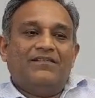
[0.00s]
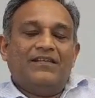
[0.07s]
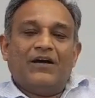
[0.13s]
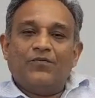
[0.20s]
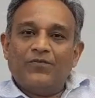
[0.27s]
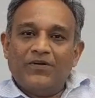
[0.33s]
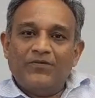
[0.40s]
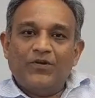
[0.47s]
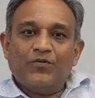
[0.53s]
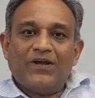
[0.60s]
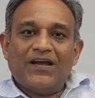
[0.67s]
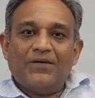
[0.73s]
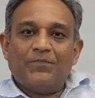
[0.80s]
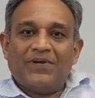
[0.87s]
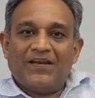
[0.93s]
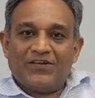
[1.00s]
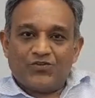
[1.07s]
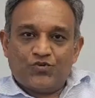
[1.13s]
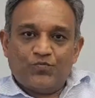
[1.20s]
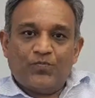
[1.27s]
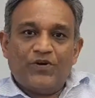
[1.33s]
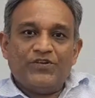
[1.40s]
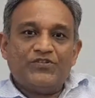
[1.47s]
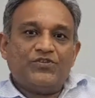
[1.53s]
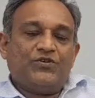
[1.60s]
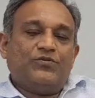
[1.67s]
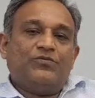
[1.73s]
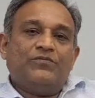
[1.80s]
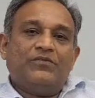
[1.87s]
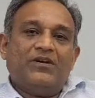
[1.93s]
Now, when we look at Panache
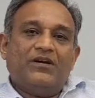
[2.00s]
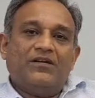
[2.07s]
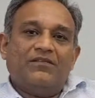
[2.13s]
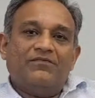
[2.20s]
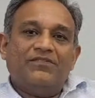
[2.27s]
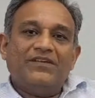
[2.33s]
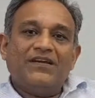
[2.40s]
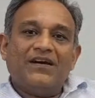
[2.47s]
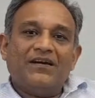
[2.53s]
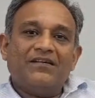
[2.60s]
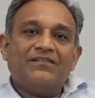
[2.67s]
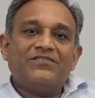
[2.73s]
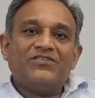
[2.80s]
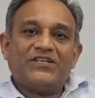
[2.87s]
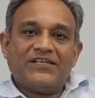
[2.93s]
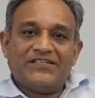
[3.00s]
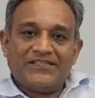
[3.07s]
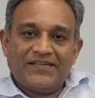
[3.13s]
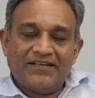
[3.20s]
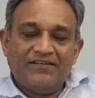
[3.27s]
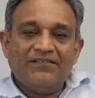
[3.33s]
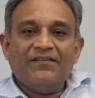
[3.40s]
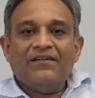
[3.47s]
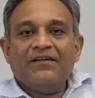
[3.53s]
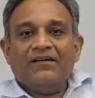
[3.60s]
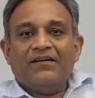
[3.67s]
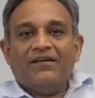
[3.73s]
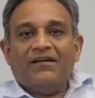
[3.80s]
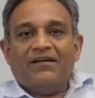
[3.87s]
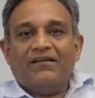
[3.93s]
2.0, we are changing
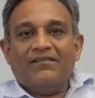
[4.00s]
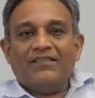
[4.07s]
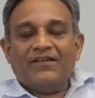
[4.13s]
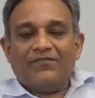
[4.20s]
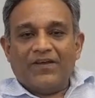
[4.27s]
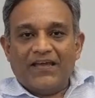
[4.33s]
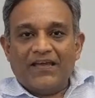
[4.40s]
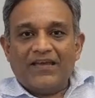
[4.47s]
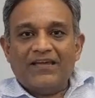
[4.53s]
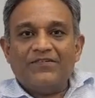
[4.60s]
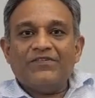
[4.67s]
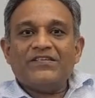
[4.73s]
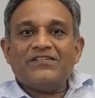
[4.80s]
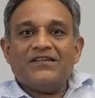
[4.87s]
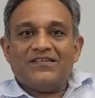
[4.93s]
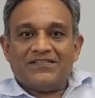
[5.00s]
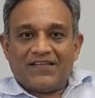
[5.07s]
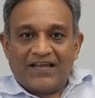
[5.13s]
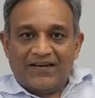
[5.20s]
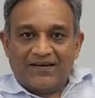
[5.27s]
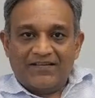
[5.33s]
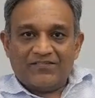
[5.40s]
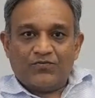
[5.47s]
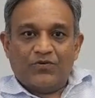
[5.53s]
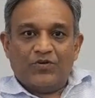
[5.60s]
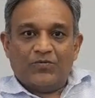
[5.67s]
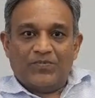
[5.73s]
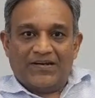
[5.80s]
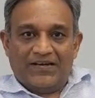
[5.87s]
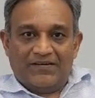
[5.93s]
the way in which the design is
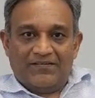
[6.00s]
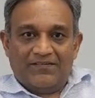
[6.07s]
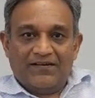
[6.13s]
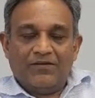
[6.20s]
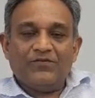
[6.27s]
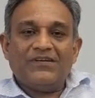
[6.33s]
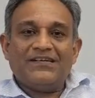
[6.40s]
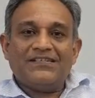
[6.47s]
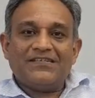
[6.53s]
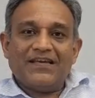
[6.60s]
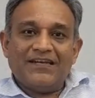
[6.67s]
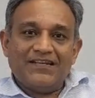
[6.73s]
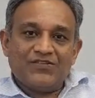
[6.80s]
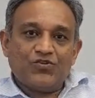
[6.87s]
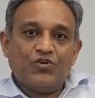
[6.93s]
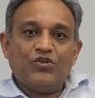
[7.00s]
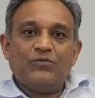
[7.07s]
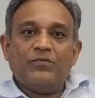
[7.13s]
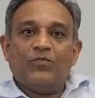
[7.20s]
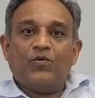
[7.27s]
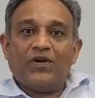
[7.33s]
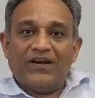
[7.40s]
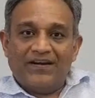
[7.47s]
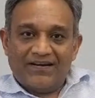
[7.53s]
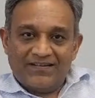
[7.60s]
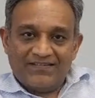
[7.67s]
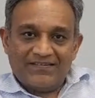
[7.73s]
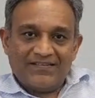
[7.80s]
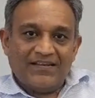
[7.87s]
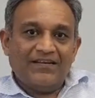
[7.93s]
going to be led. Now, the design is going to be more
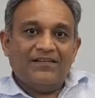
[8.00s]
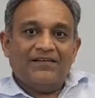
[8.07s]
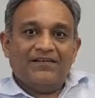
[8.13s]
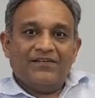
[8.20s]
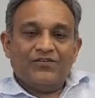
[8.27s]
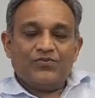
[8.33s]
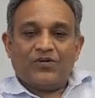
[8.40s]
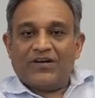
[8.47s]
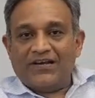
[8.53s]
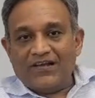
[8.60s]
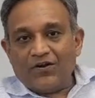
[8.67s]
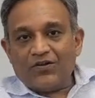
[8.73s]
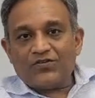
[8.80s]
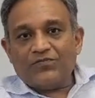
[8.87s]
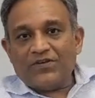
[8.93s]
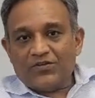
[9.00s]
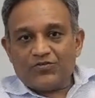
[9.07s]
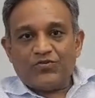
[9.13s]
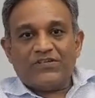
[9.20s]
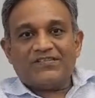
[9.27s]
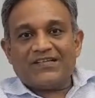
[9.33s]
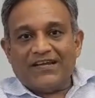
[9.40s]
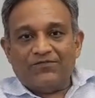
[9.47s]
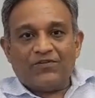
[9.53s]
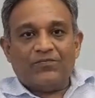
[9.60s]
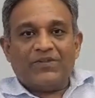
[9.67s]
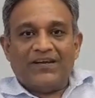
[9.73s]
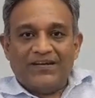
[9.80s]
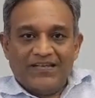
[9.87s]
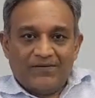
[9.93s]
intrinsic. So earlier also, we used to design
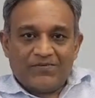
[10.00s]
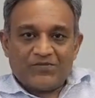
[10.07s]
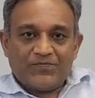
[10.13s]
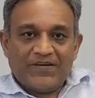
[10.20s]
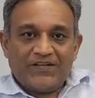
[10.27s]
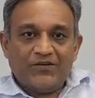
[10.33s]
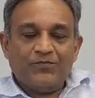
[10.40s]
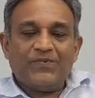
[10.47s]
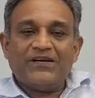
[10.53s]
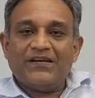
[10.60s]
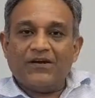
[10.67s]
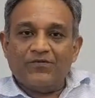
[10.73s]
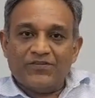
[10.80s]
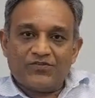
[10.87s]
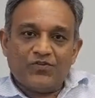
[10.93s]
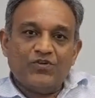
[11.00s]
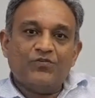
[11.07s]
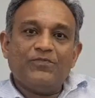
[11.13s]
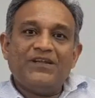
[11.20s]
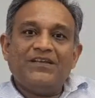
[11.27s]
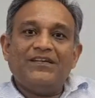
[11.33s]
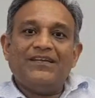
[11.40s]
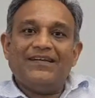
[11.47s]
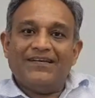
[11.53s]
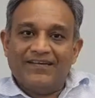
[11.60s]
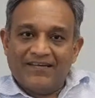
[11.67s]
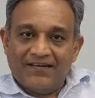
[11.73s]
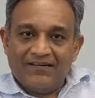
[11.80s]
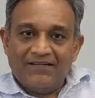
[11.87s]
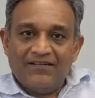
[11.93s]
from the India perspective, but now it's going to be
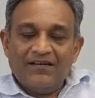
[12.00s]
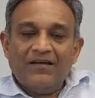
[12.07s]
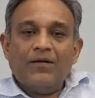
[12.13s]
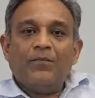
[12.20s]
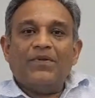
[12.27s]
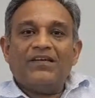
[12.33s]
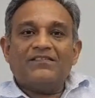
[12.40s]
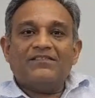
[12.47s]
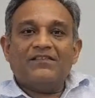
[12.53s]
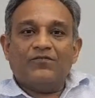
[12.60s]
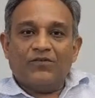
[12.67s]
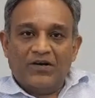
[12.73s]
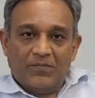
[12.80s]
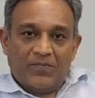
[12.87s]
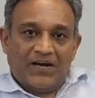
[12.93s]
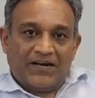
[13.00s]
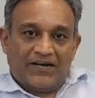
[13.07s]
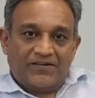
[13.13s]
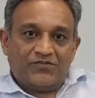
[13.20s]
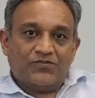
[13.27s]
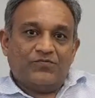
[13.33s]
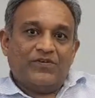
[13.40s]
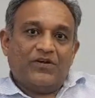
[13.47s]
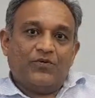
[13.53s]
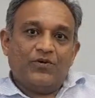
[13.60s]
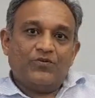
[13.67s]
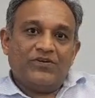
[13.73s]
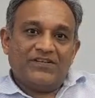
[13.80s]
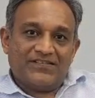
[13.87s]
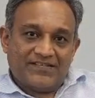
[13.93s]
India plus the world market. So we're
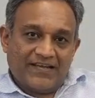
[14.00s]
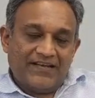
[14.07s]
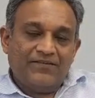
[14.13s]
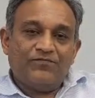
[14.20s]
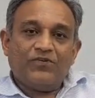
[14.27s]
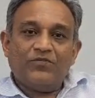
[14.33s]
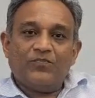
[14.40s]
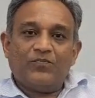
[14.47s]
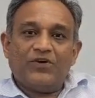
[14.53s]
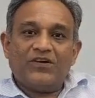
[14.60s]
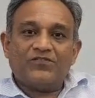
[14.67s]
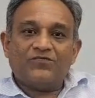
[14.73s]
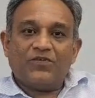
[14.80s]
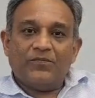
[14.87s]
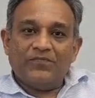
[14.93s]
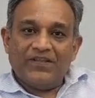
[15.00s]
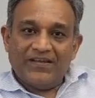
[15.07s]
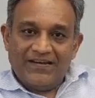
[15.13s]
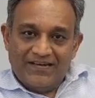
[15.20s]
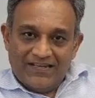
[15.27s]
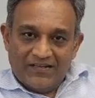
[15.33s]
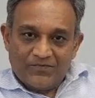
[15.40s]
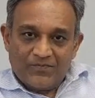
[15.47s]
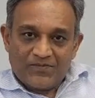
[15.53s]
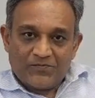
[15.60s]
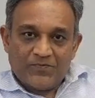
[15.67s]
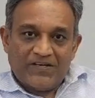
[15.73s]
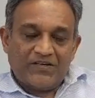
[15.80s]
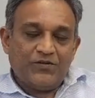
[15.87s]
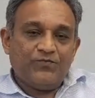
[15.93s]
going to design for products from the India's
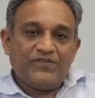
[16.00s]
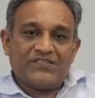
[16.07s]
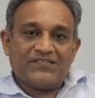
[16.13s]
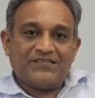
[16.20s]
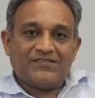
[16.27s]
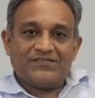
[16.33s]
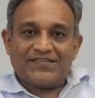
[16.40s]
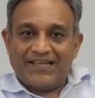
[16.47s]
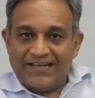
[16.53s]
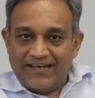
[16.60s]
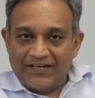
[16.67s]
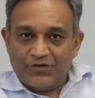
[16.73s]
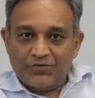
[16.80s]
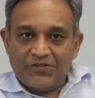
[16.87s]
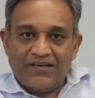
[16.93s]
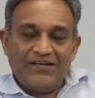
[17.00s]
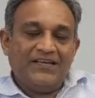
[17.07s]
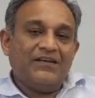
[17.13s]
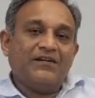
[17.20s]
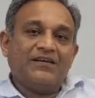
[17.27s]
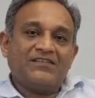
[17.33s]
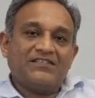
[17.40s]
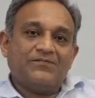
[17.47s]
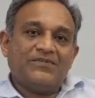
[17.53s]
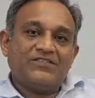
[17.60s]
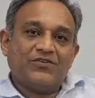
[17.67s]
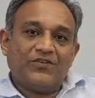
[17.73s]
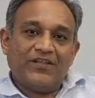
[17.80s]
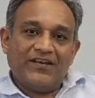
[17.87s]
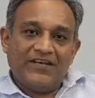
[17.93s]
perspective, which is selling into the Indian
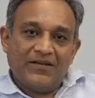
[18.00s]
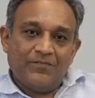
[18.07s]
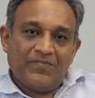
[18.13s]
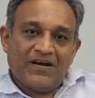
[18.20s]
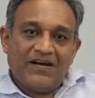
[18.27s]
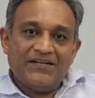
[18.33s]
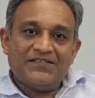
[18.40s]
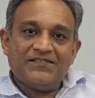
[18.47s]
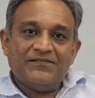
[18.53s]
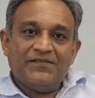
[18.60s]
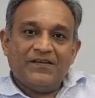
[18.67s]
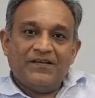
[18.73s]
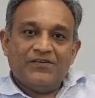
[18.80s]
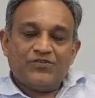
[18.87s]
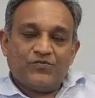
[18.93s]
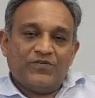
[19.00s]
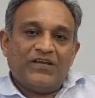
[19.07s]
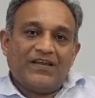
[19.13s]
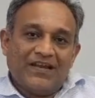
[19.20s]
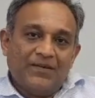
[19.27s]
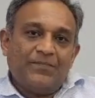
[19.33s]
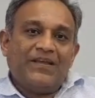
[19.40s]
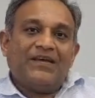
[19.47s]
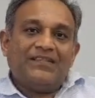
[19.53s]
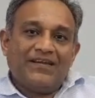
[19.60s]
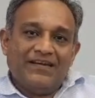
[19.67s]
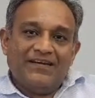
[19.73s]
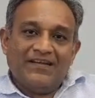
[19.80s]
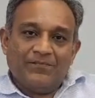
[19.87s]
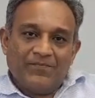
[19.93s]
customers or the Indian brands. So we are helping
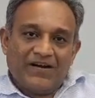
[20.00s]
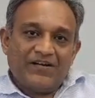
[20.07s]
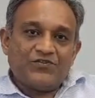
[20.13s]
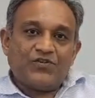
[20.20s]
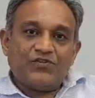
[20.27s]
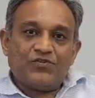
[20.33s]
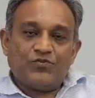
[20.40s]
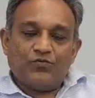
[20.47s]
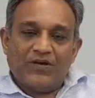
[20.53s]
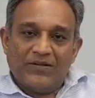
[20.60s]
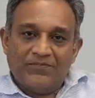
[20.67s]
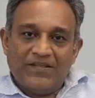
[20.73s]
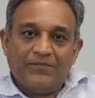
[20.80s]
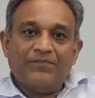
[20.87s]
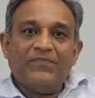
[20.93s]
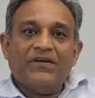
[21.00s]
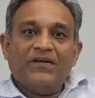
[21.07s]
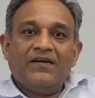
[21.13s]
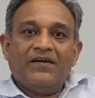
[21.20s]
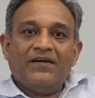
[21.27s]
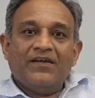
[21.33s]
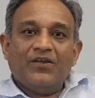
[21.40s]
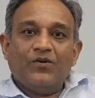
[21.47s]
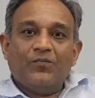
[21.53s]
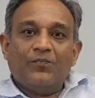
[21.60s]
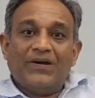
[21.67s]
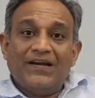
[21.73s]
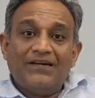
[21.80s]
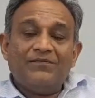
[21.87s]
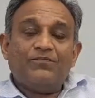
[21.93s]
other Indian brands also to help them,
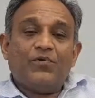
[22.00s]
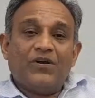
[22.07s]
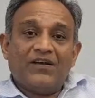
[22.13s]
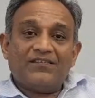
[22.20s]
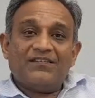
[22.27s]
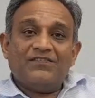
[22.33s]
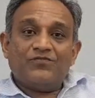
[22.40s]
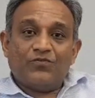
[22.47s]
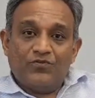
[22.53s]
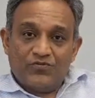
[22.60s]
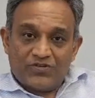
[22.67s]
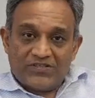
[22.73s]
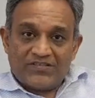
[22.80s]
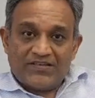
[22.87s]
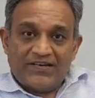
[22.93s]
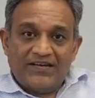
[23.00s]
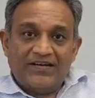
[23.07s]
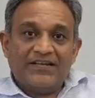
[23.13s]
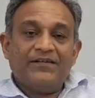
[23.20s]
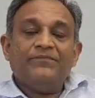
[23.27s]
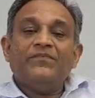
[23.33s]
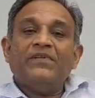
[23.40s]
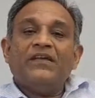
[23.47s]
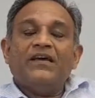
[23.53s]
build products and solutions in India.